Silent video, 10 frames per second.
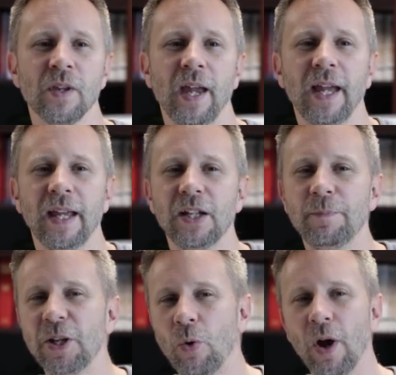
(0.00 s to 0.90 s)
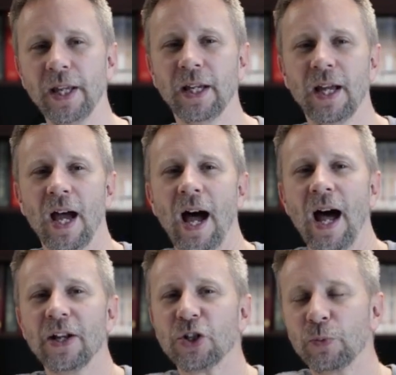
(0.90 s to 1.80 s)
and, and to be quite
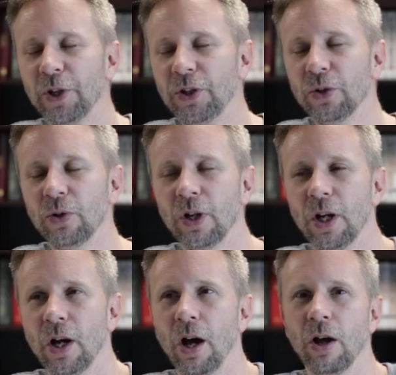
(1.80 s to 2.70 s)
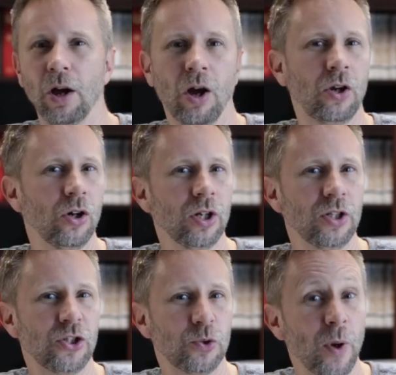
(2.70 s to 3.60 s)
honest with you, a, a
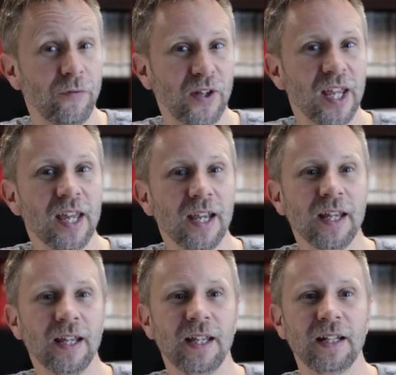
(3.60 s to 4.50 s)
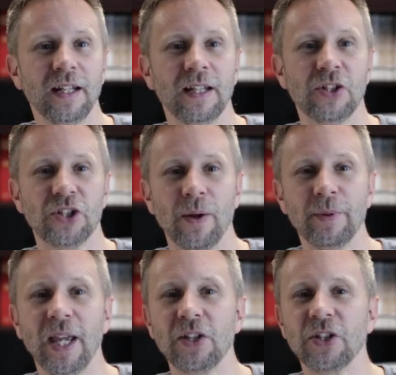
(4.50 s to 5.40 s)
good swift kick in, in
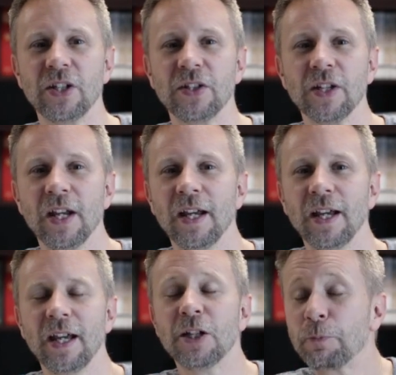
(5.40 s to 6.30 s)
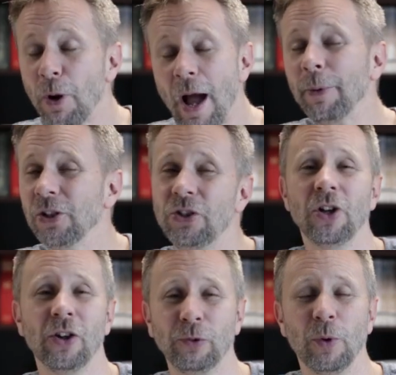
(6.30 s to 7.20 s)
some cases is probably
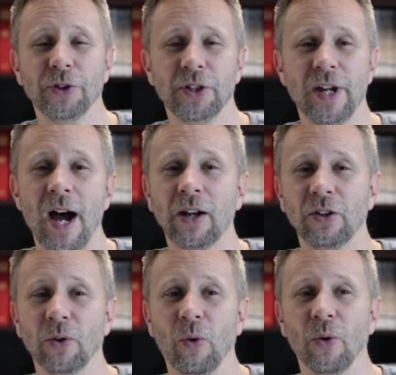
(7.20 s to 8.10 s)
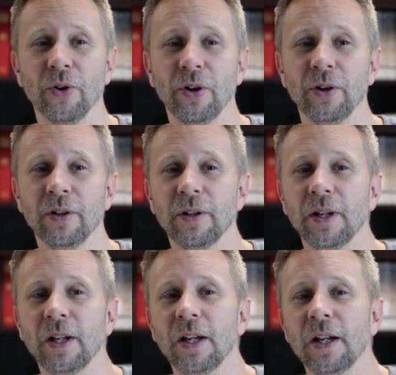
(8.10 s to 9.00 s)
just what the doctor ordered.
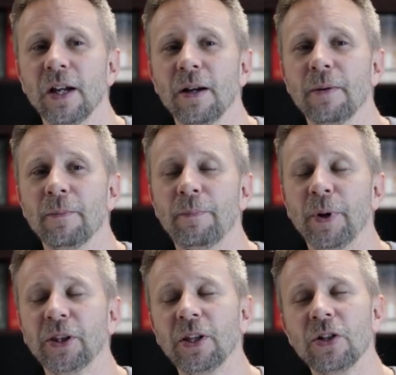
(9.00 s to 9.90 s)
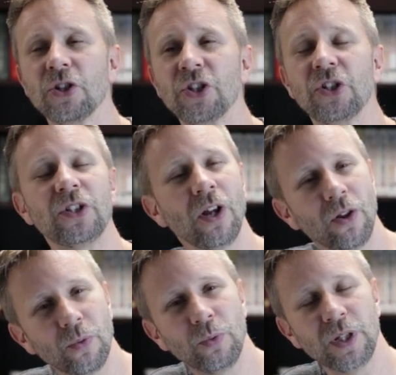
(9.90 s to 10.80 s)
But there's
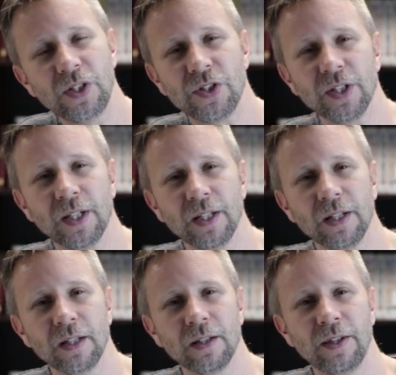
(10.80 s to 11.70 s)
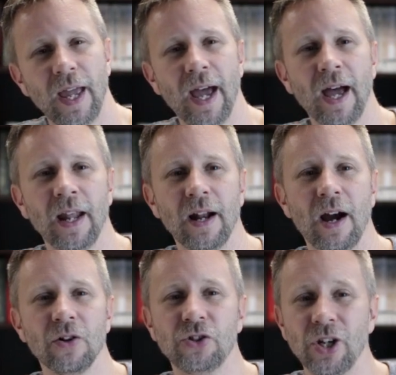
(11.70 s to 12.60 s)
still a reason that
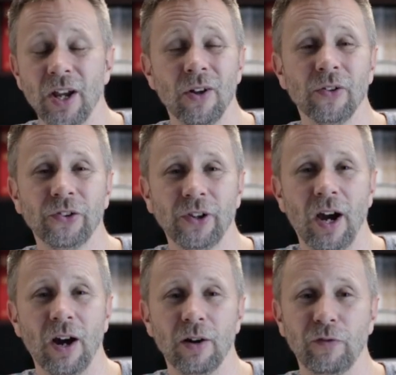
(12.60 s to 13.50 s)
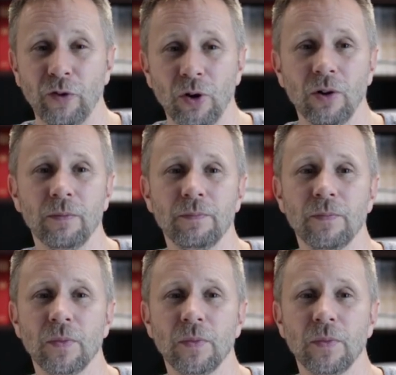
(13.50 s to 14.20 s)
our jails are full.